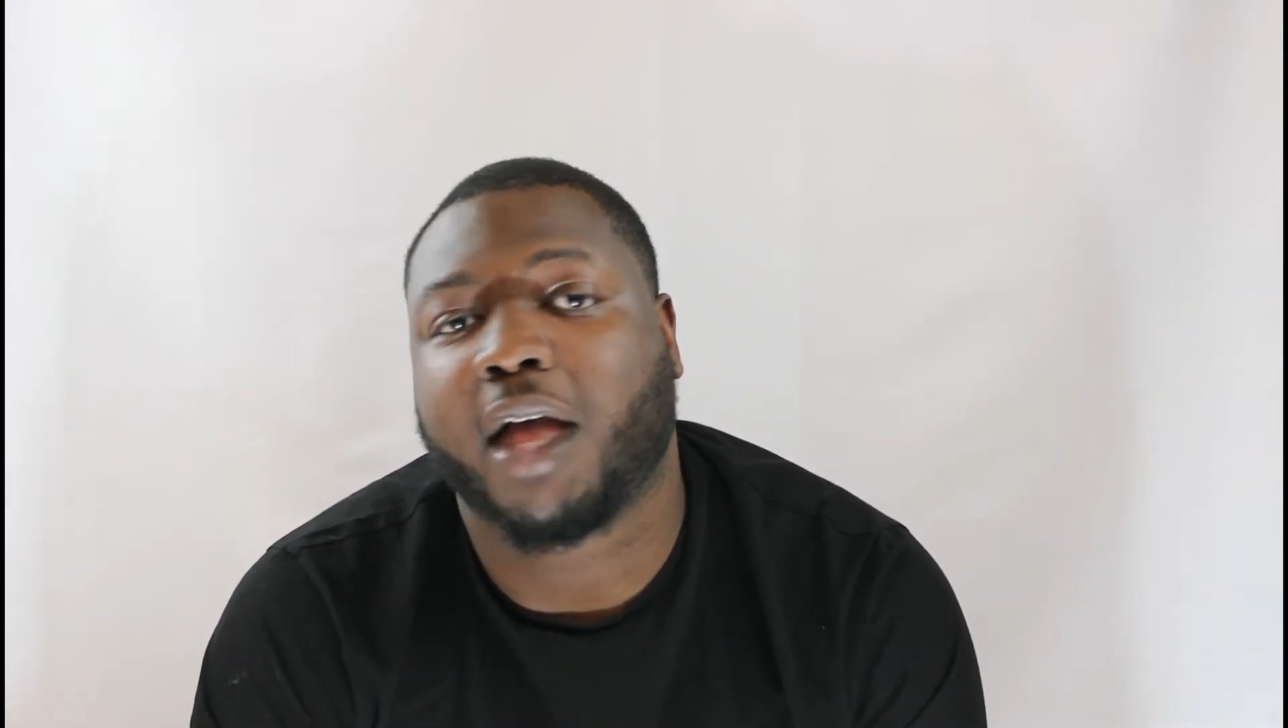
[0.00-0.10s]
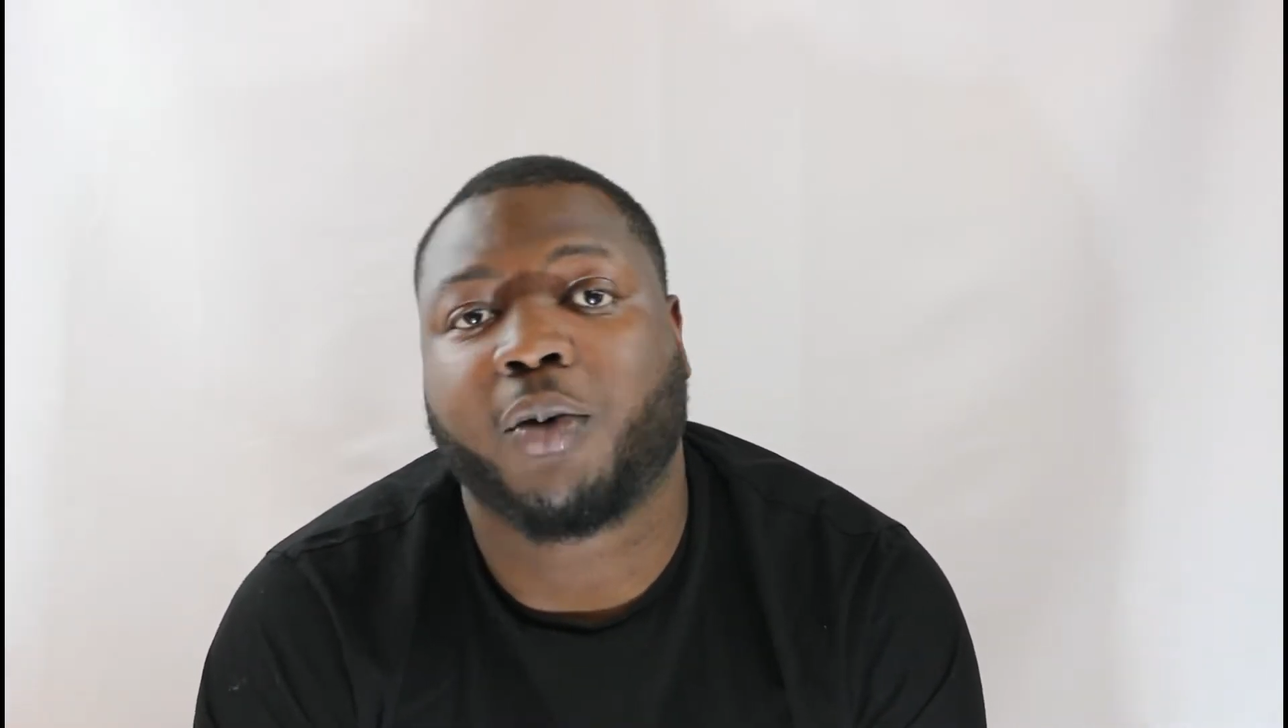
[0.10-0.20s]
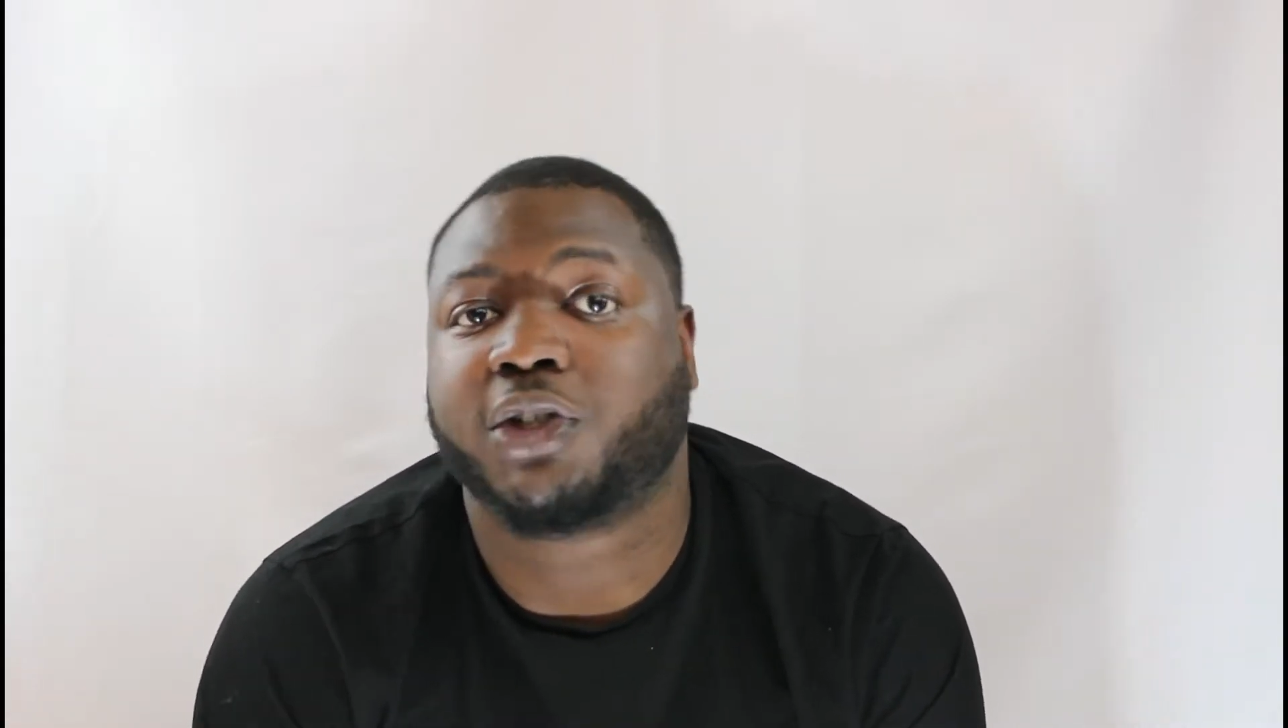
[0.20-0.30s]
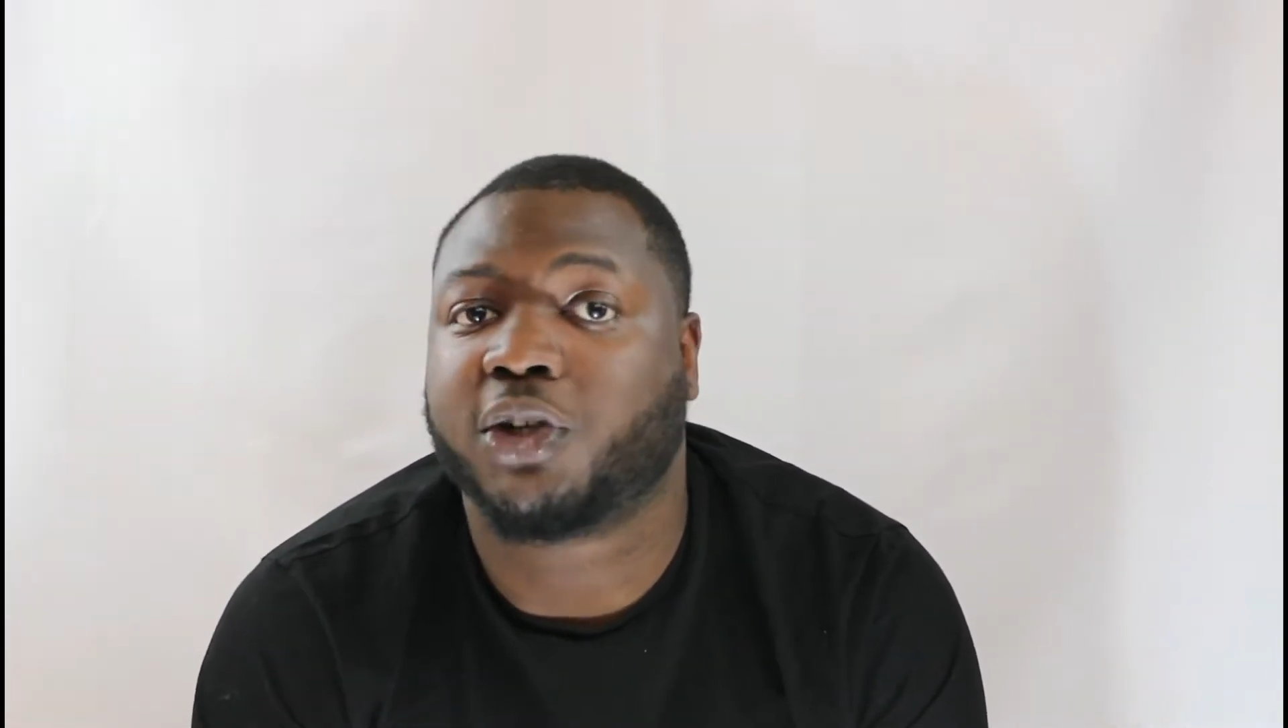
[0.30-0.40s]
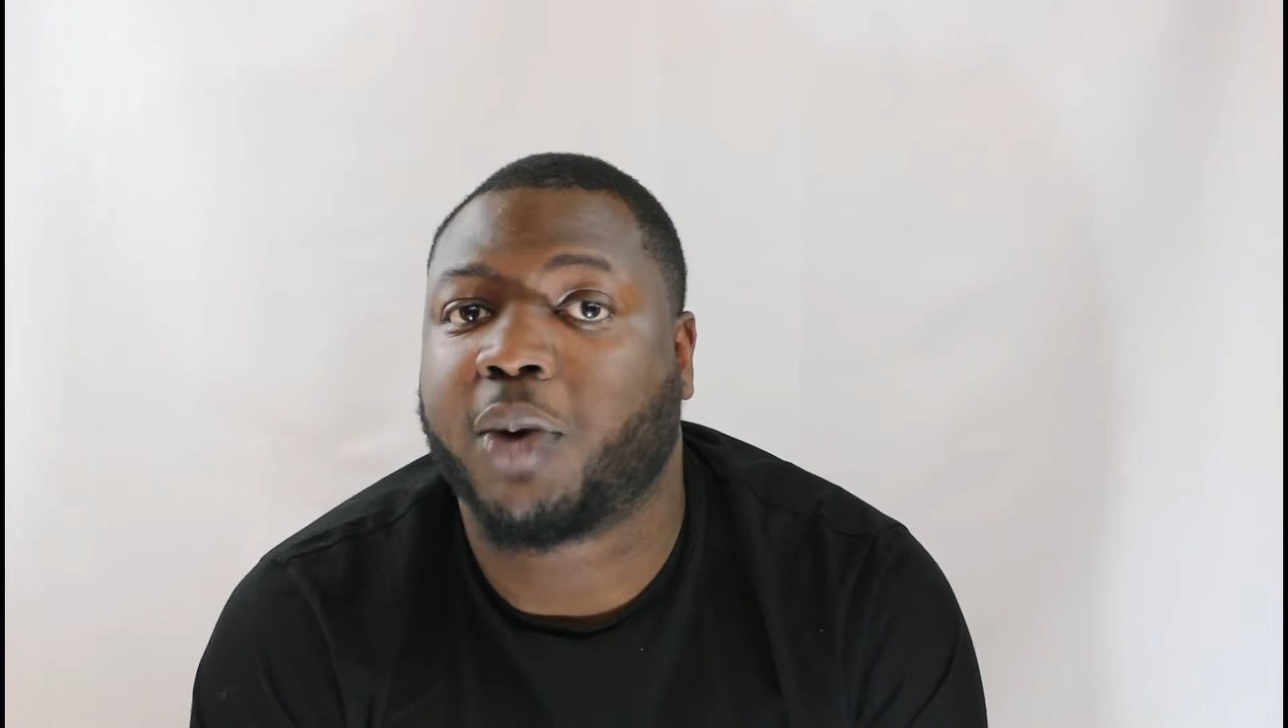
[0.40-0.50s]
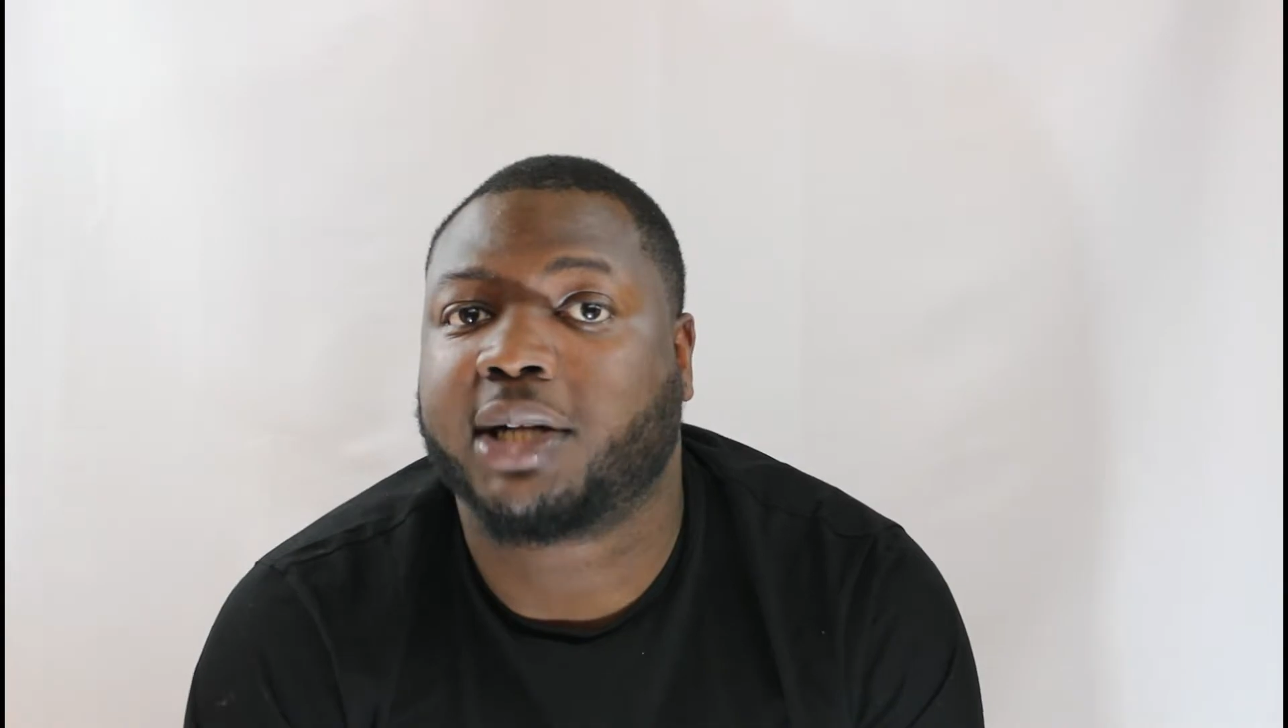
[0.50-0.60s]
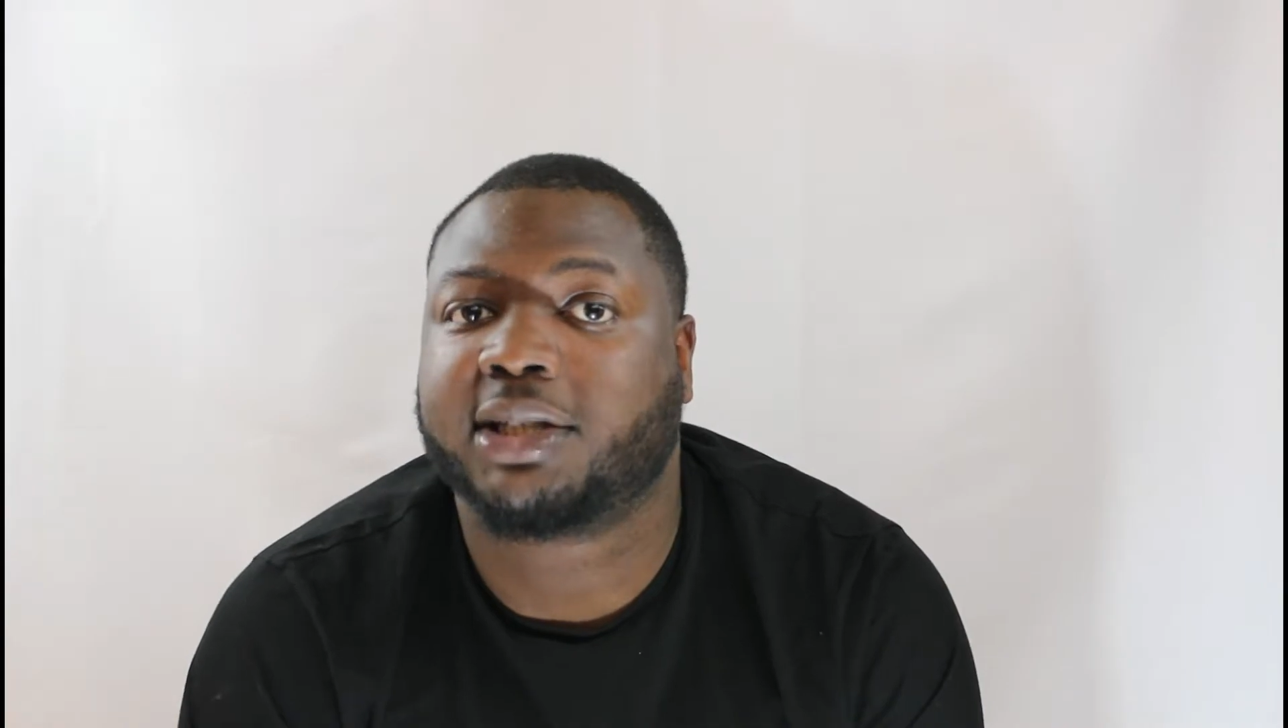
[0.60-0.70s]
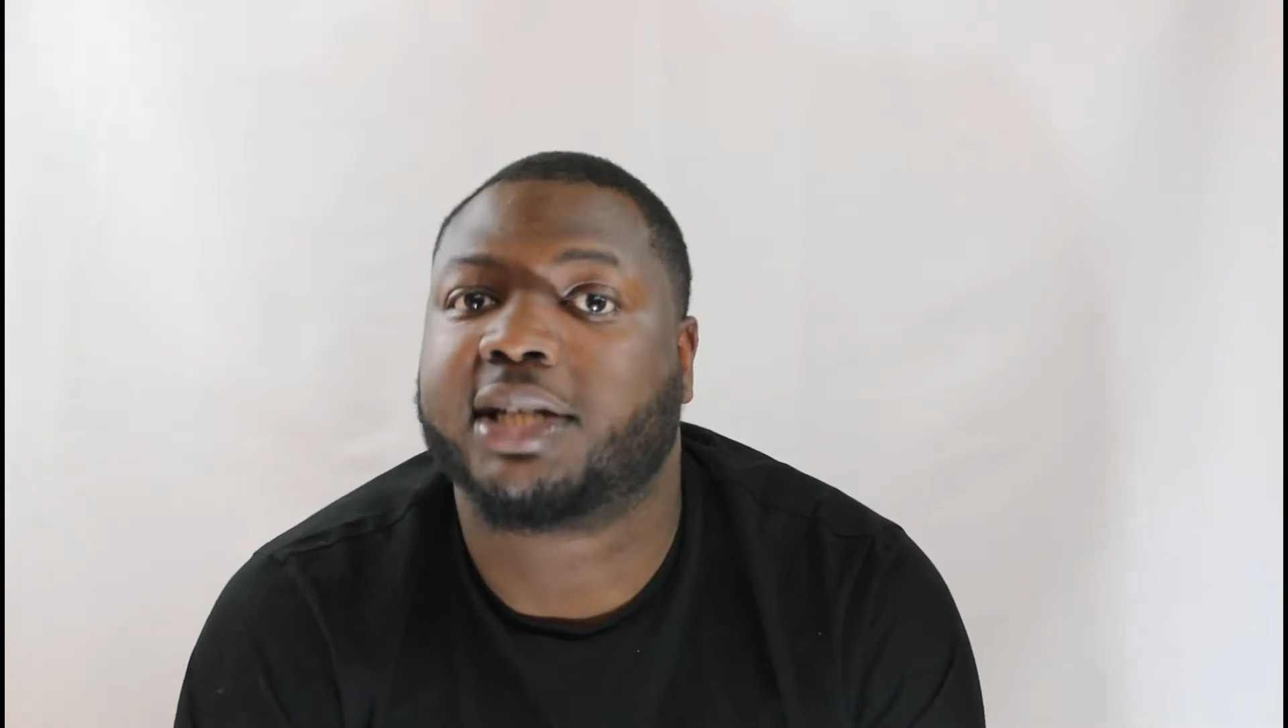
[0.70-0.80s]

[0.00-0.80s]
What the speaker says: want you to watch